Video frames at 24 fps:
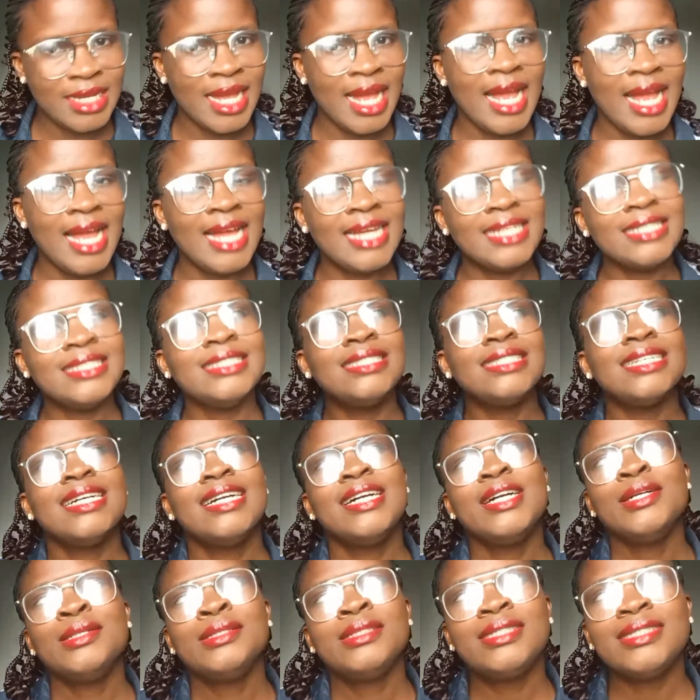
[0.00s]
And
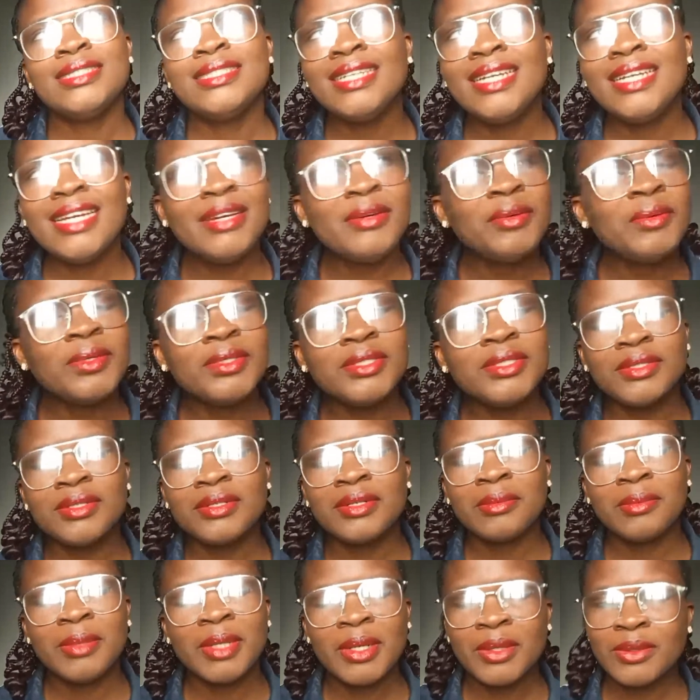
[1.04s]
today we want to talk
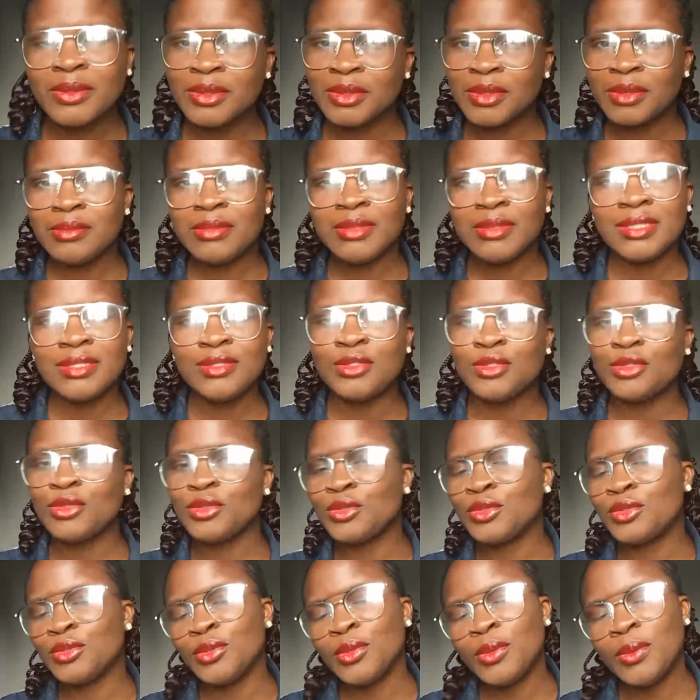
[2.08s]
about something
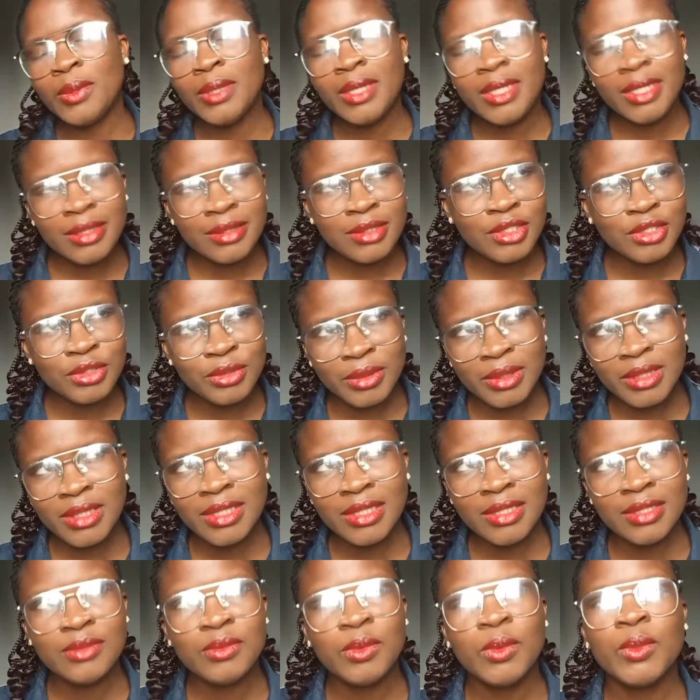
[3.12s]
so
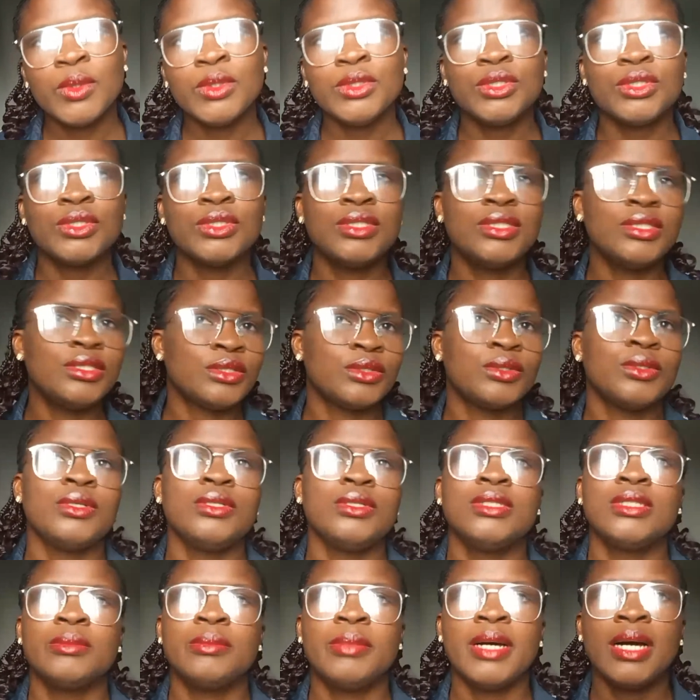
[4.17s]
intriguing. We want to discuss
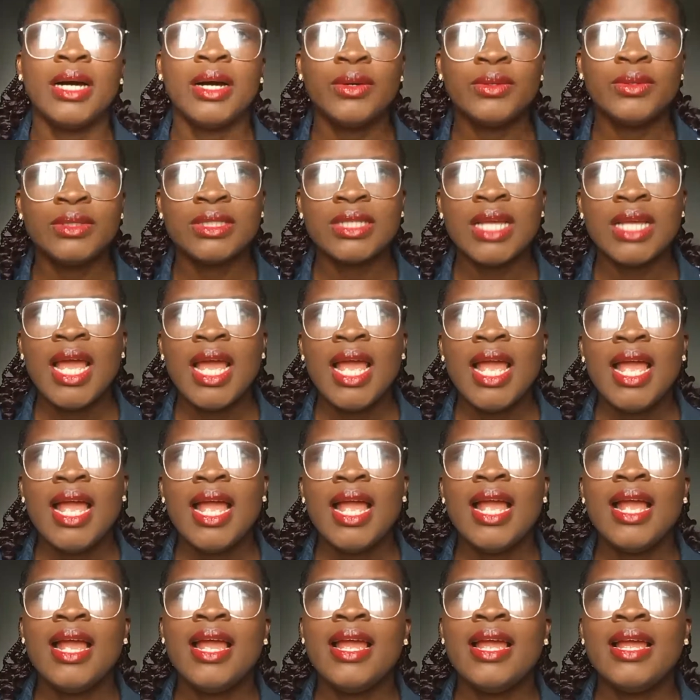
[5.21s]
about
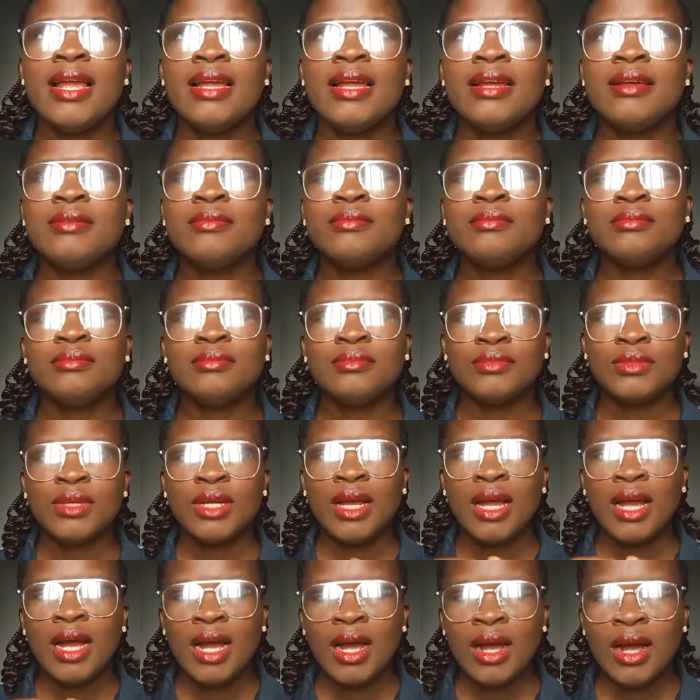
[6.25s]
um,
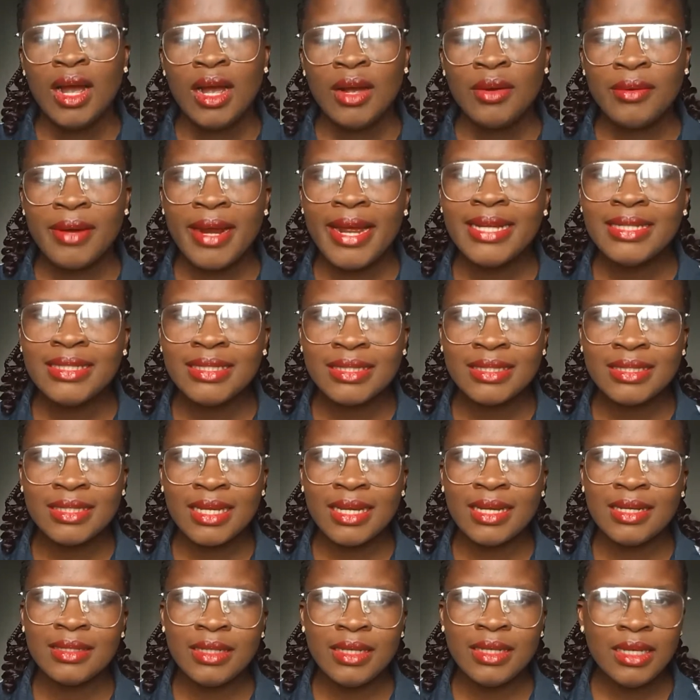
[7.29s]
write
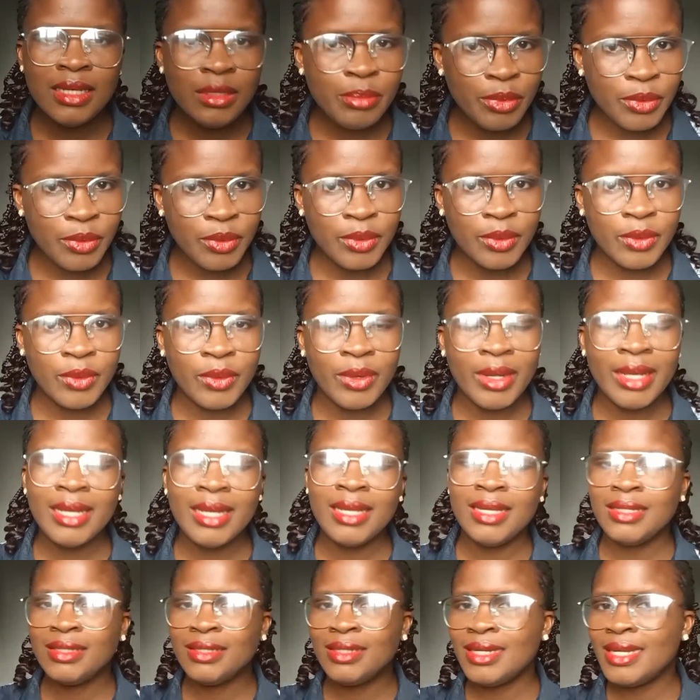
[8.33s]
an ebook
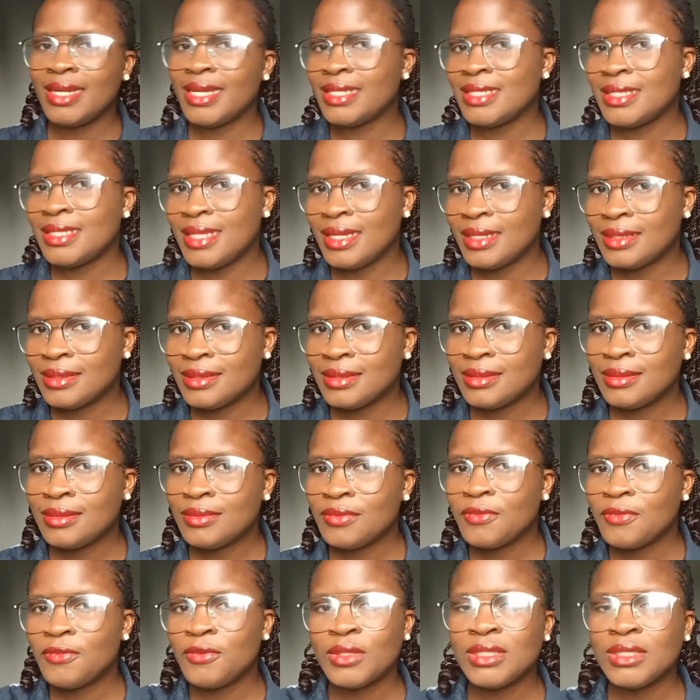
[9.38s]
in less than
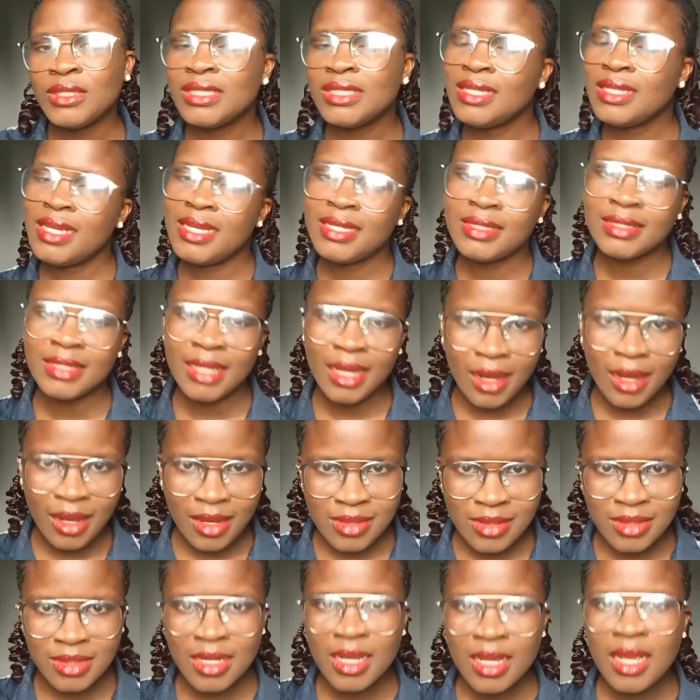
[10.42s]
48 hours.